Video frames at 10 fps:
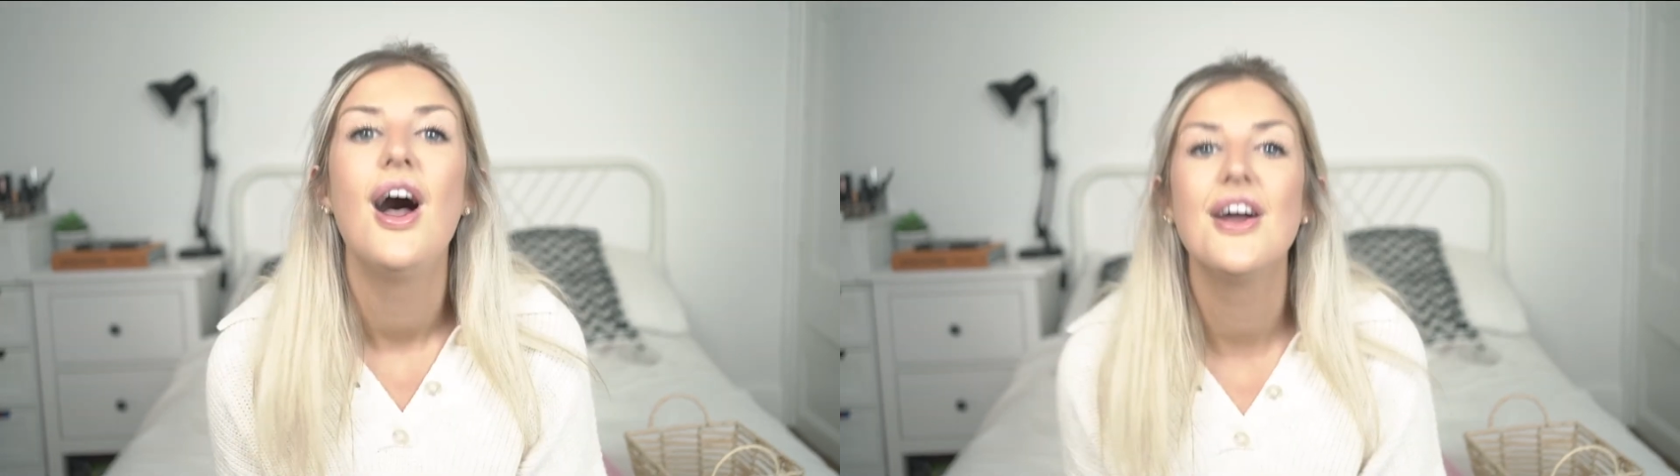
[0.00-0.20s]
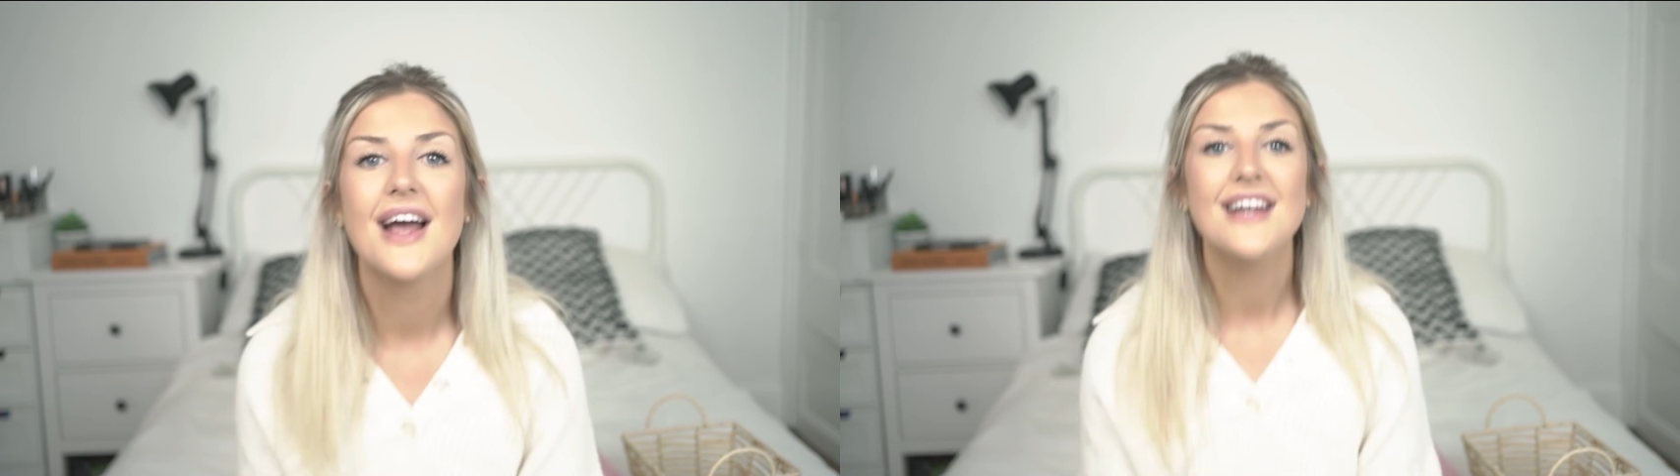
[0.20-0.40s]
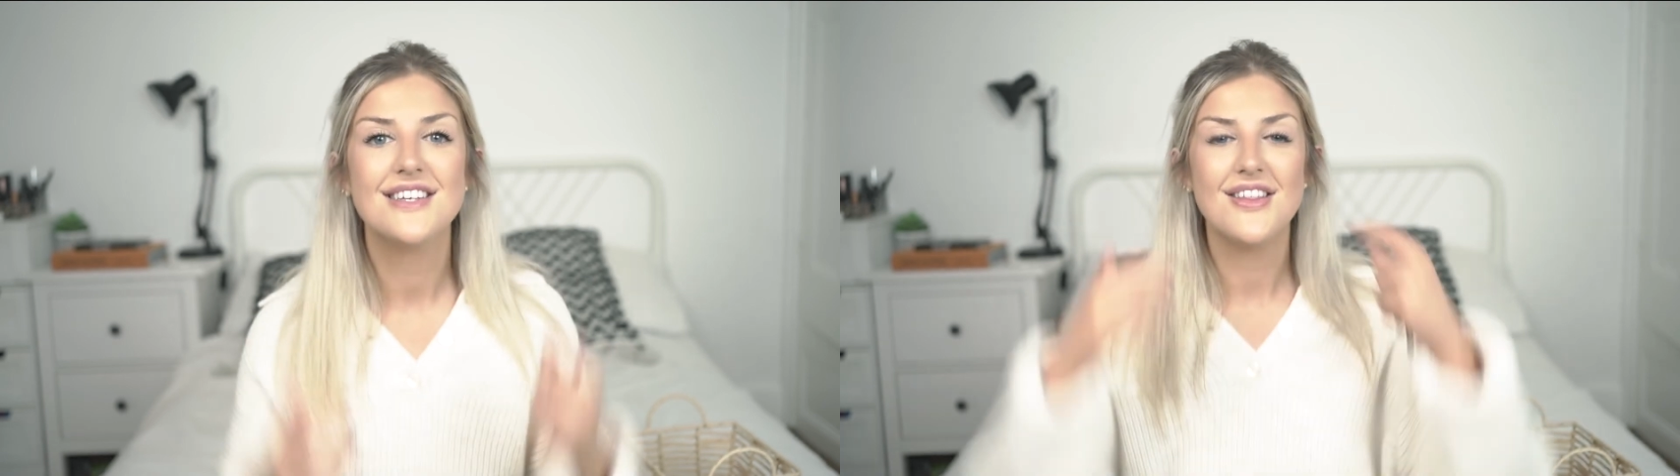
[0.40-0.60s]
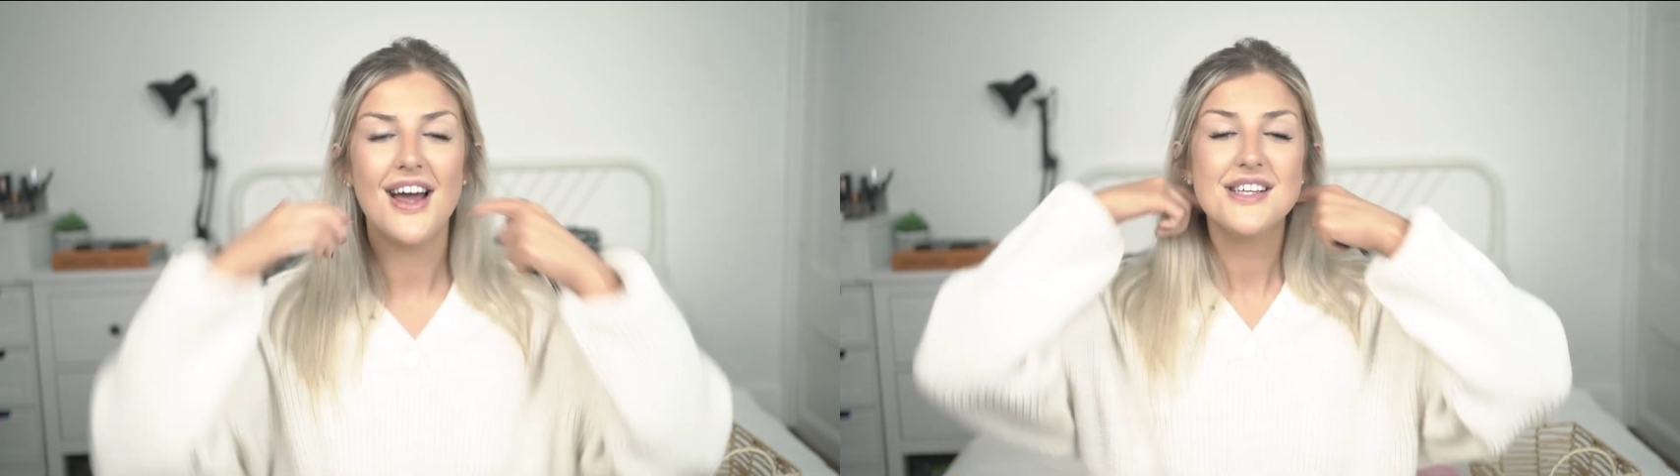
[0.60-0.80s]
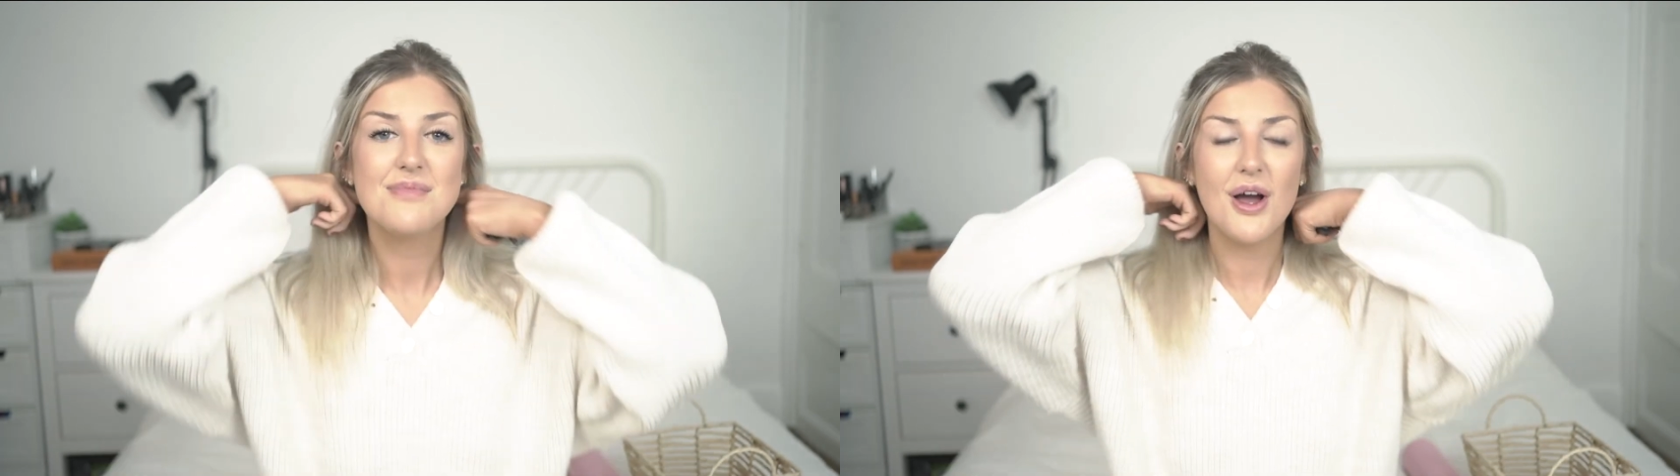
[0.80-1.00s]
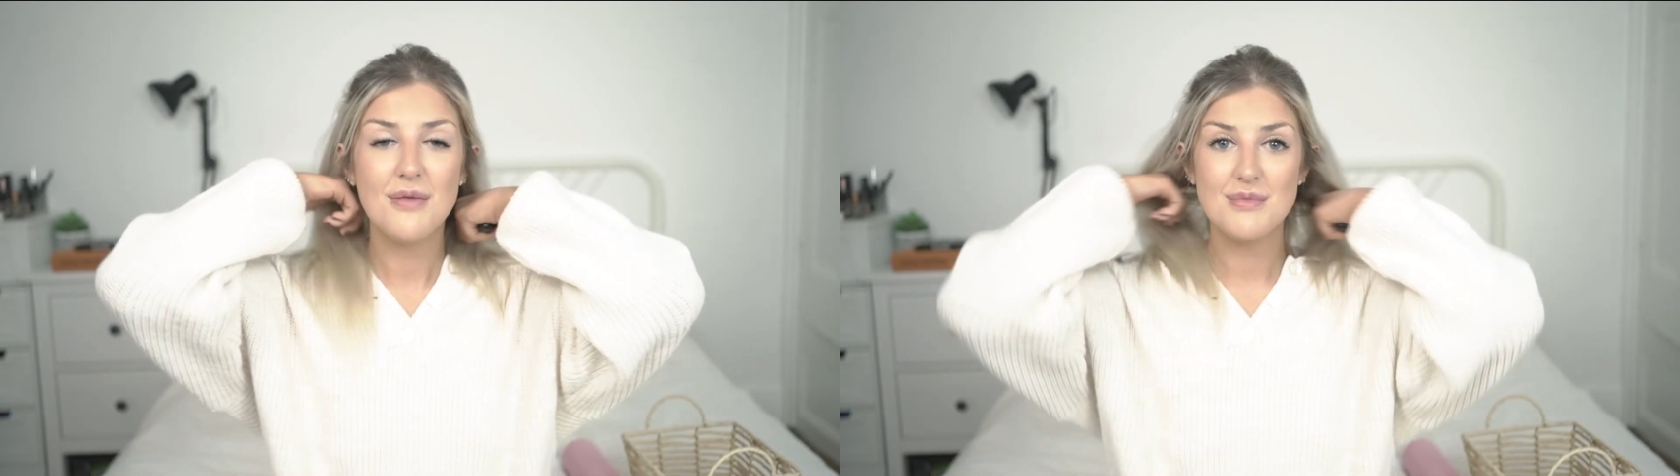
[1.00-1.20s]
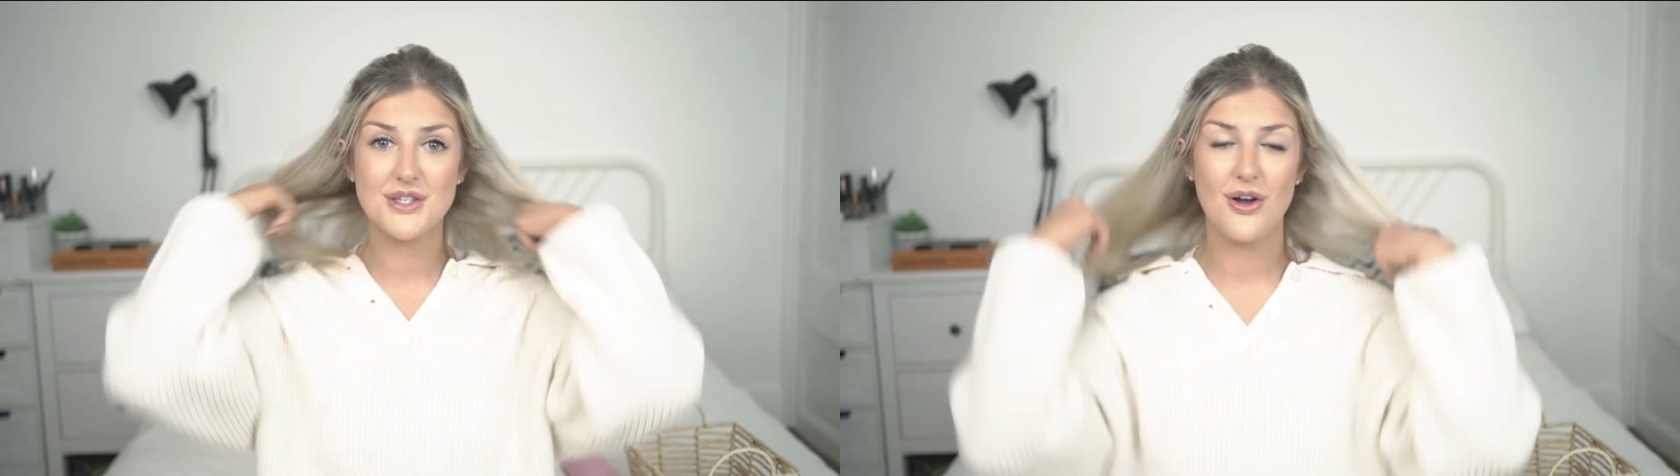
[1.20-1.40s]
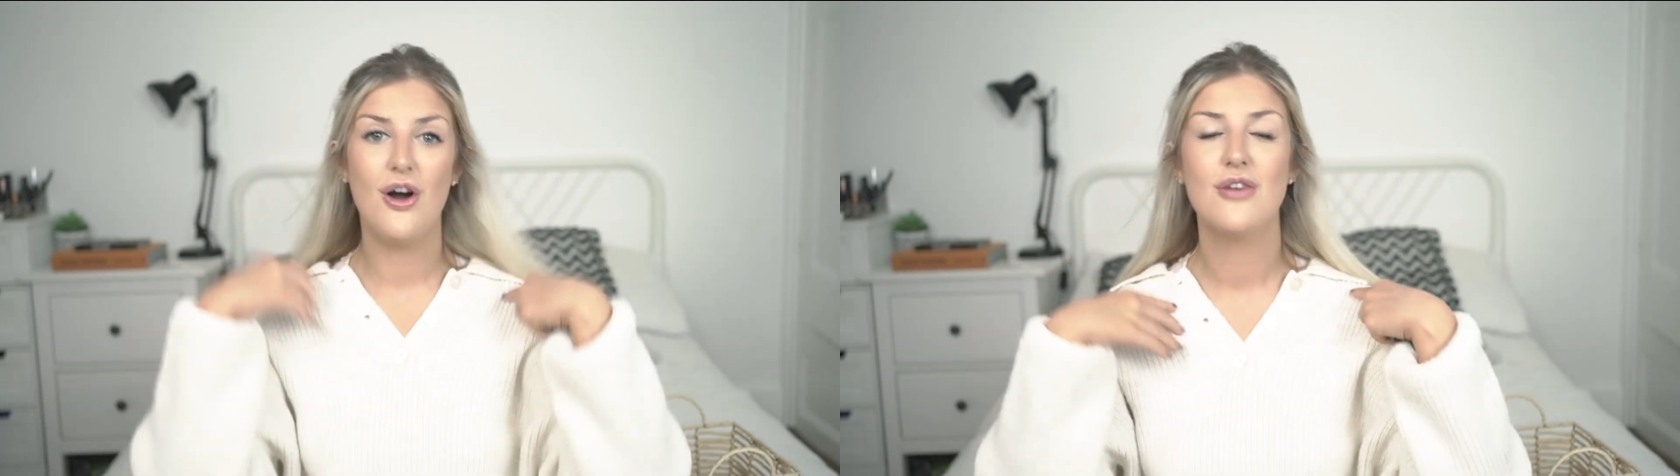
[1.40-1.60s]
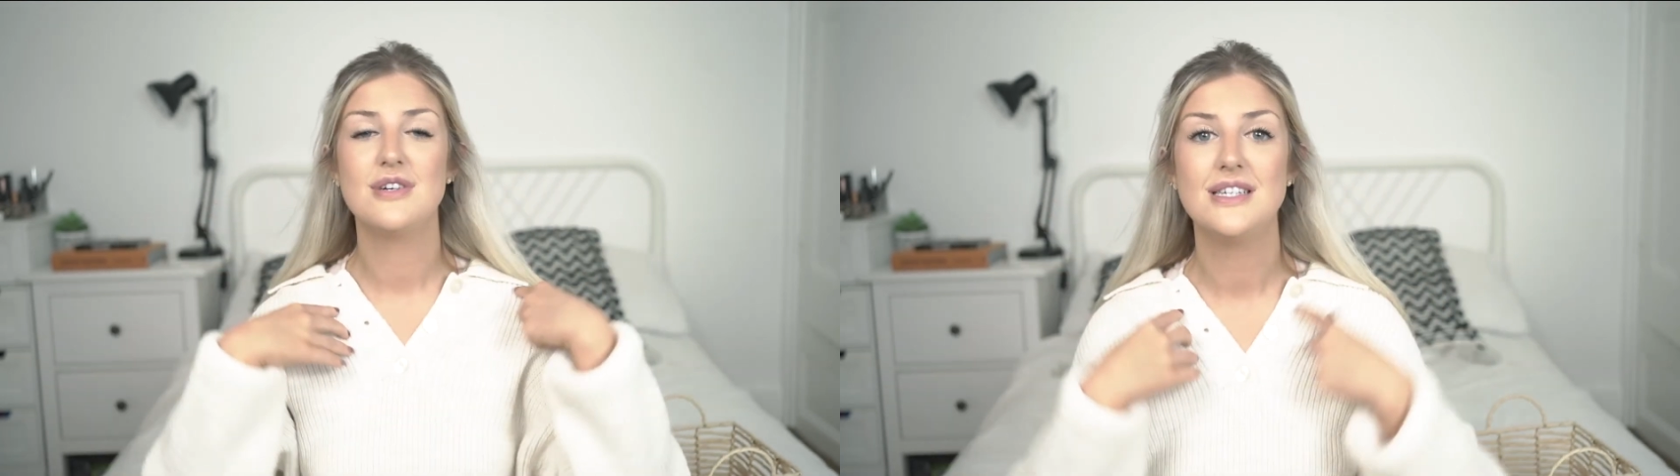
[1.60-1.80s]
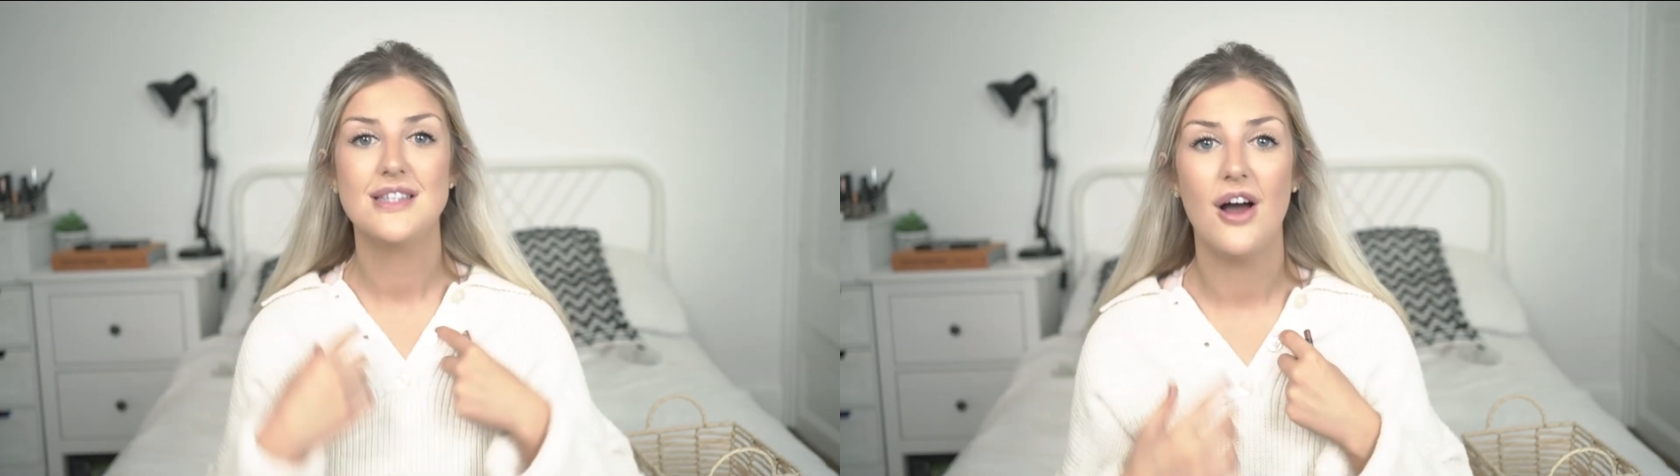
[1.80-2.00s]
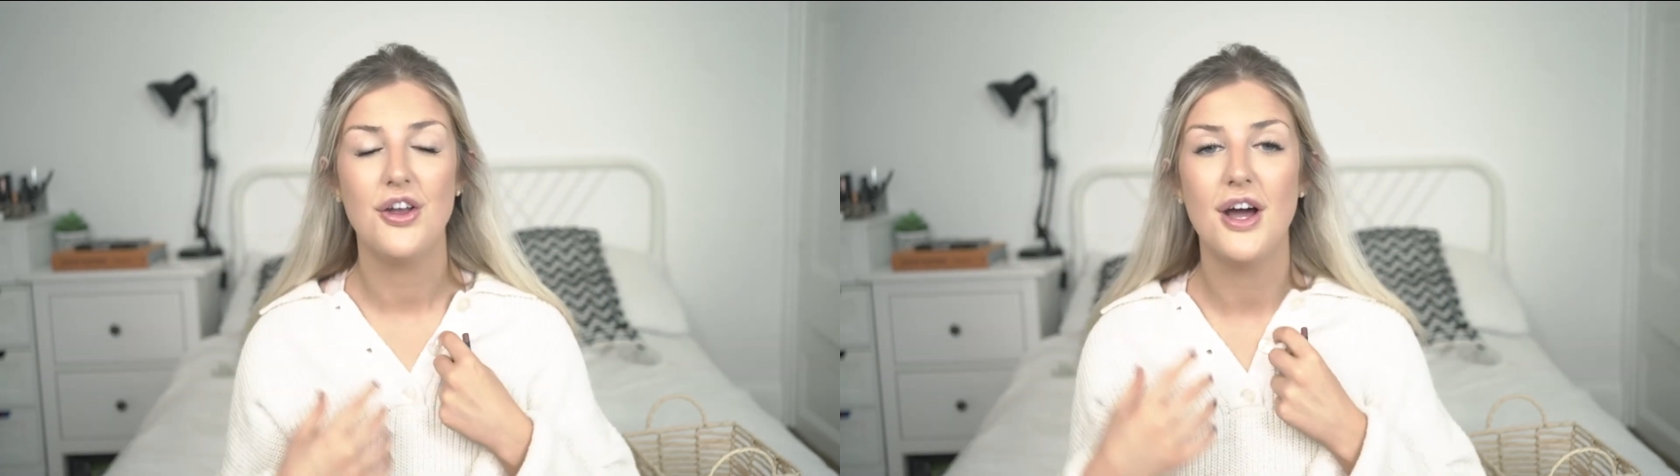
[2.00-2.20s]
Okay, so that is my mascara done.